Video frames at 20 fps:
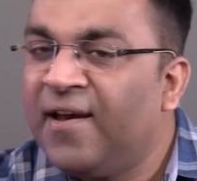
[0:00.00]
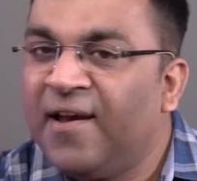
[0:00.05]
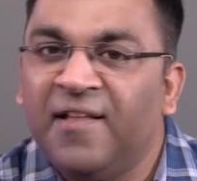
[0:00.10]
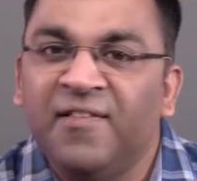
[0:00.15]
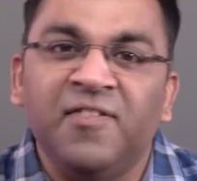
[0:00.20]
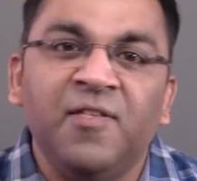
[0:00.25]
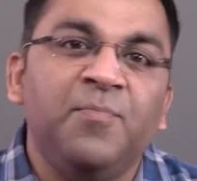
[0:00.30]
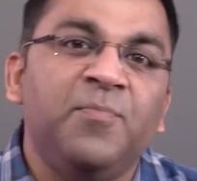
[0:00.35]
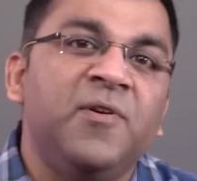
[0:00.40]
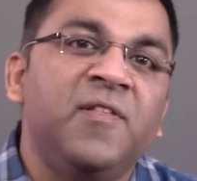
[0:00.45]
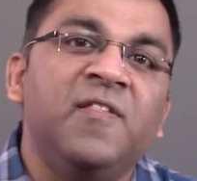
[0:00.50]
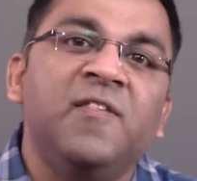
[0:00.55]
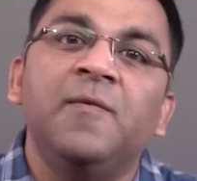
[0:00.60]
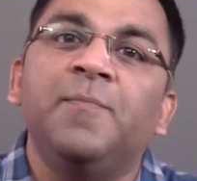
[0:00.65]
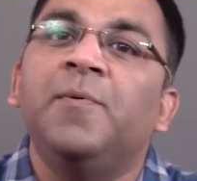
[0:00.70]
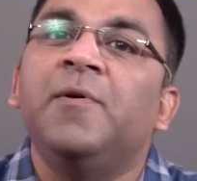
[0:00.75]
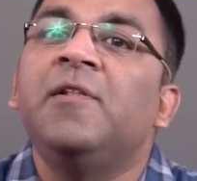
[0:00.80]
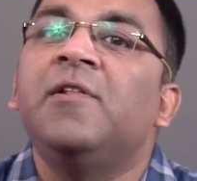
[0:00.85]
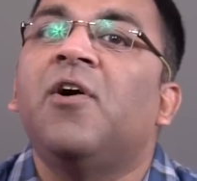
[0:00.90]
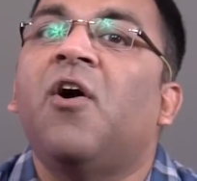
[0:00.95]
it's the
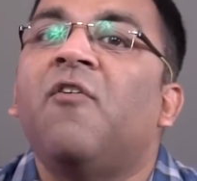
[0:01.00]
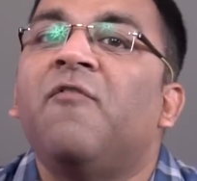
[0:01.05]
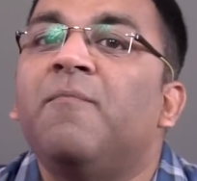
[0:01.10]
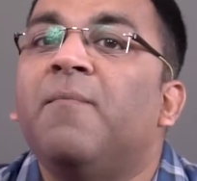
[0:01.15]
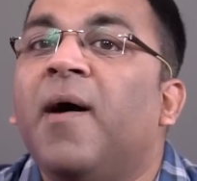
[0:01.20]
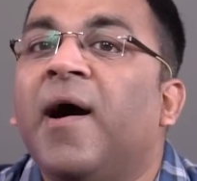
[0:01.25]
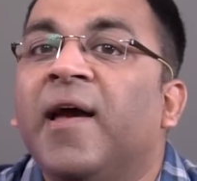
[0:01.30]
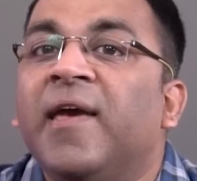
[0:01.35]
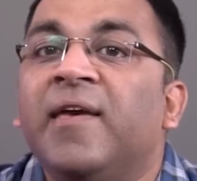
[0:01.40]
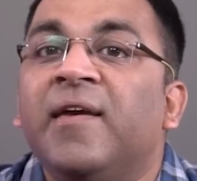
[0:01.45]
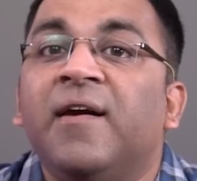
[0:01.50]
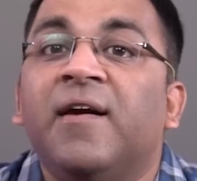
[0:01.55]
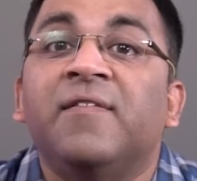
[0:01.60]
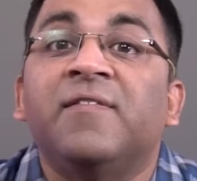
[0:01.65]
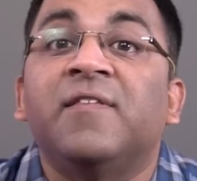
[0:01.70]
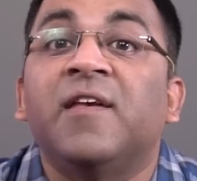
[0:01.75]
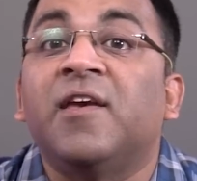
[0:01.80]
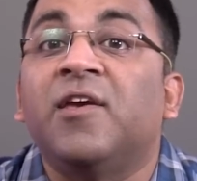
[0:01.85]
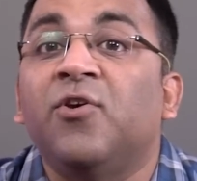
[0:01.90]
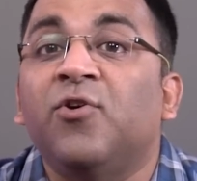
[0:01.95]
principle of buying a
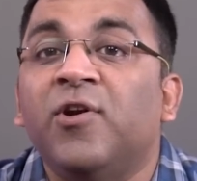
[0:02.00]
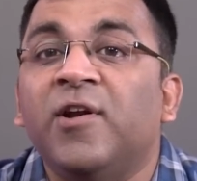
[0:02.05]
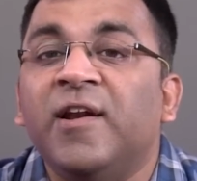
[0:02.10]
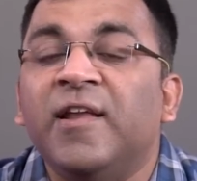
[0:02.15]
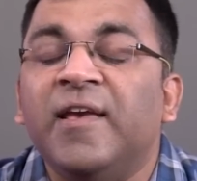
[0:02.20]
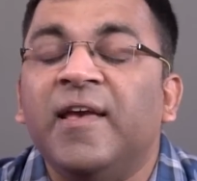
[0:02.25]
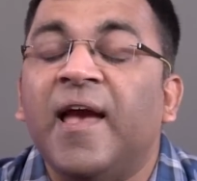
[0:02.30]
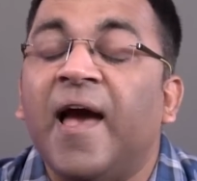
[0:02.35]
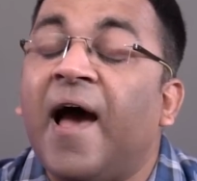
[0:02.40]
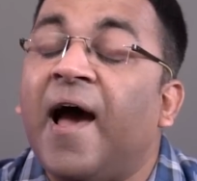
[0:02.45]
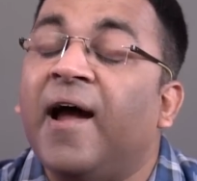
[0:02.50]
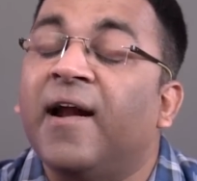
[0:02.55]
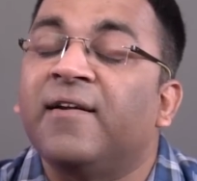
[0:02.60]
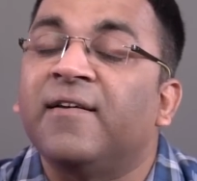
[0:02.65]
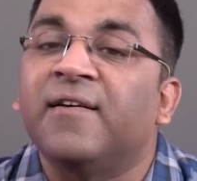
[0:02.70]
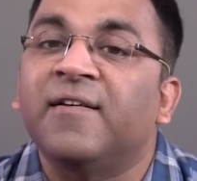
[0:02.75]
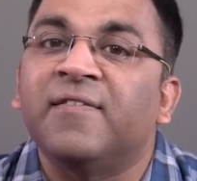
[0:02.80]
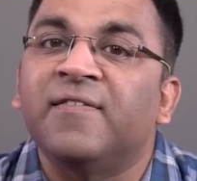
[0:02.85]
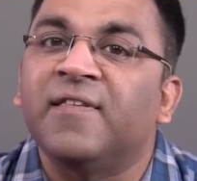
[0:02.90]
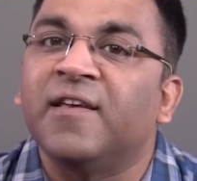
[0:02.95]
security
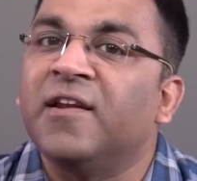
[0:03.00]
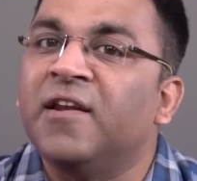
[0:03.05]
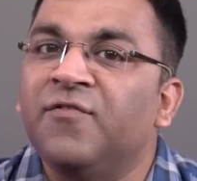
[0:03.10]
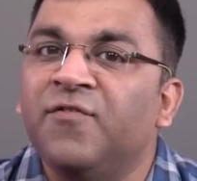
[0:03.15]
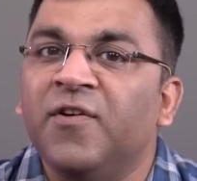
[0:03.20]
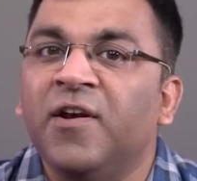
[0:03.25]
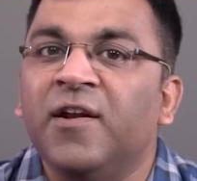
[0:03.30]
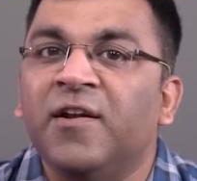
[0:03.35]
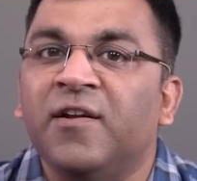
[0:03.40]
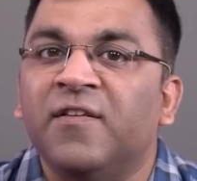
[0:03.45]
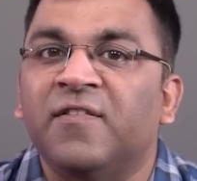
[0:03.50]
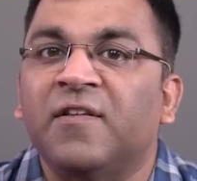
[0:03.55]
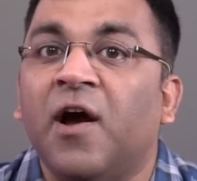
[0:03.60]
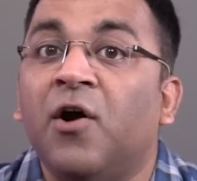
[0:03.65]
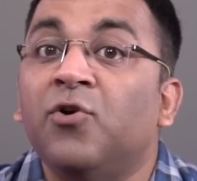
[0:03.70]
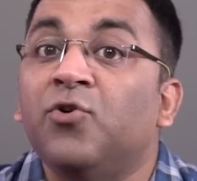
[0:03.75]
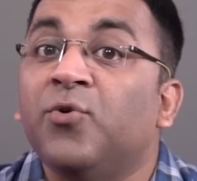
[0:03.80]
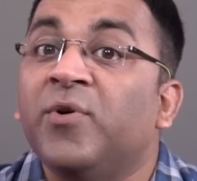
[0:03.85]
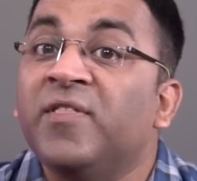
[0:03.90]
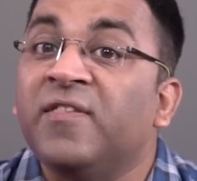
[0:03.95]
at a significant
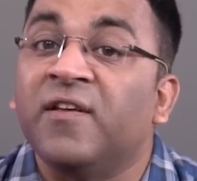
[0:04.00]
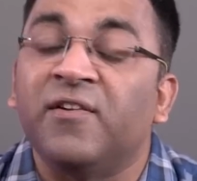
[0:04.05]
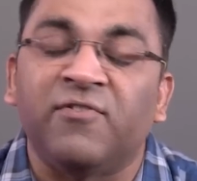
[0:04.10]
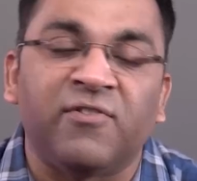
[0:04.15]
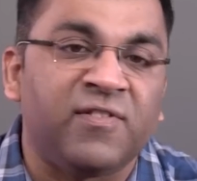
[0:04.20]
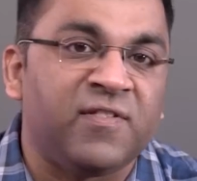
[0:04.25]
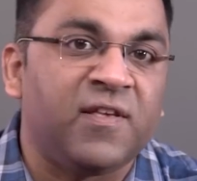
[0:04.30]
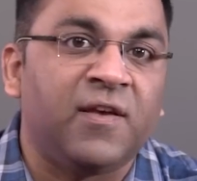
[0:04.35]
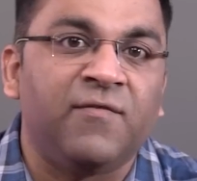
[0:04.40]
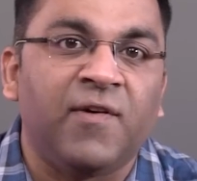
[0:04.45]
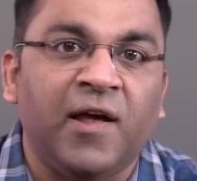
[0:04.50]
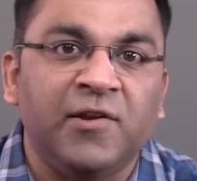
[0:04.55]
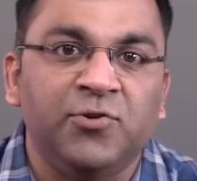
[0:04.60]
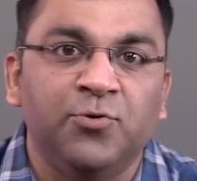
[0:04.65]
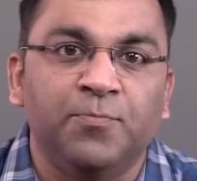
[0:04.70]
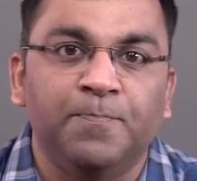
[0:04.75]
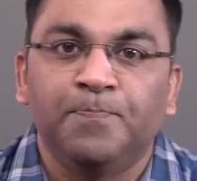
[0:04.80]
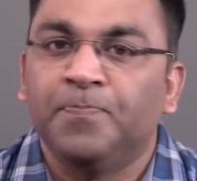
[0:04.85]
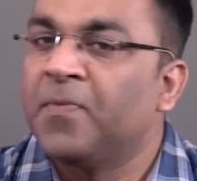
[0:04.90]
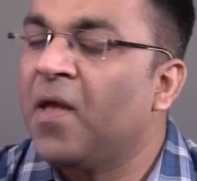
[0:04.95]
discount to its intrinsic value.